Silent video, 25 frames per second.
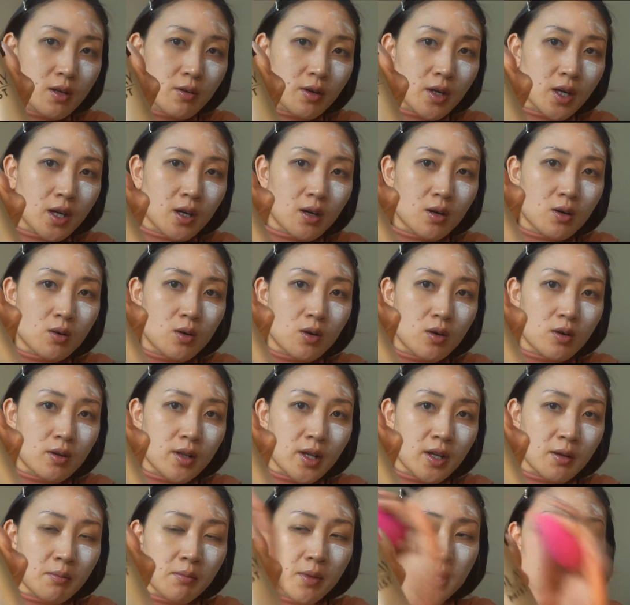we go,
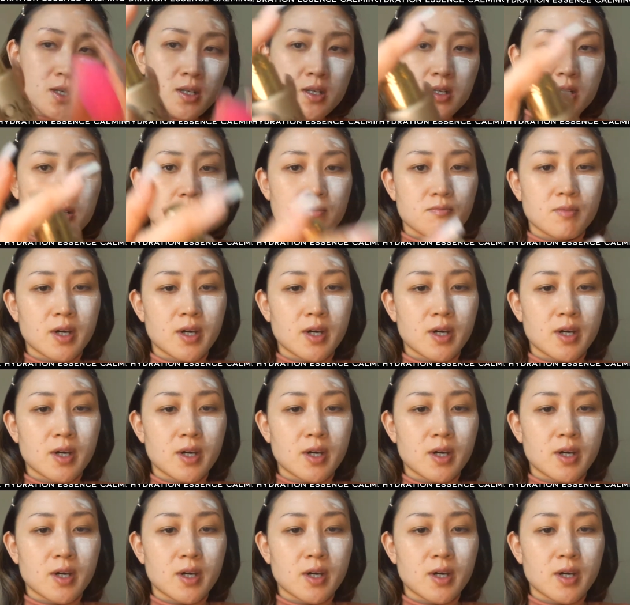Olay mist.